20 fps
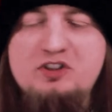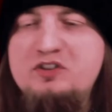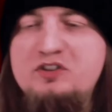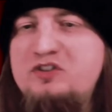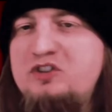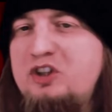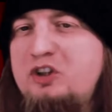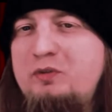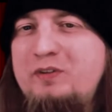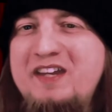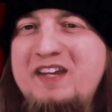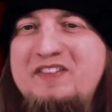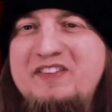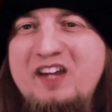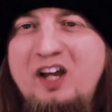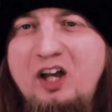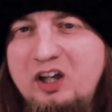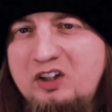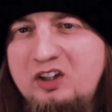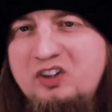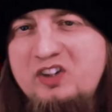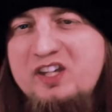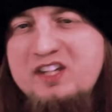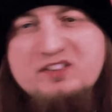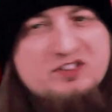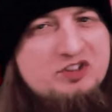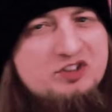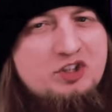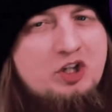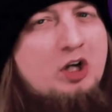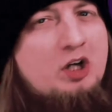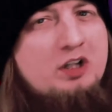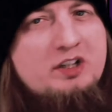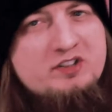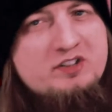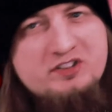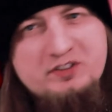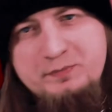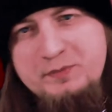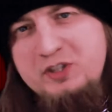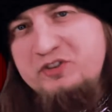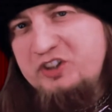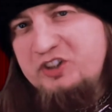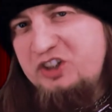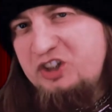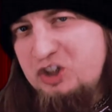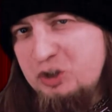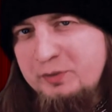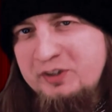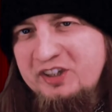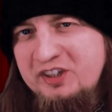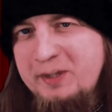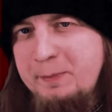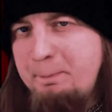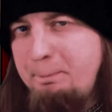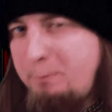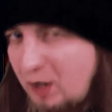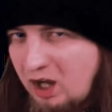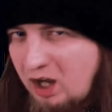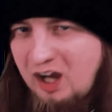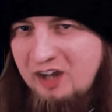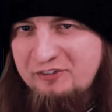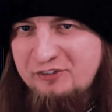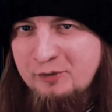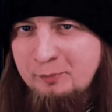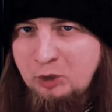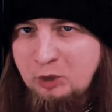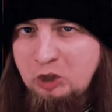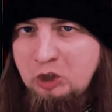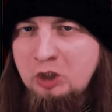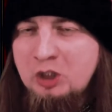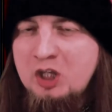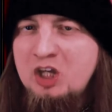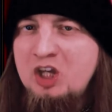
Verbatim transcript: to create the ugliest, darkest music humanly possible,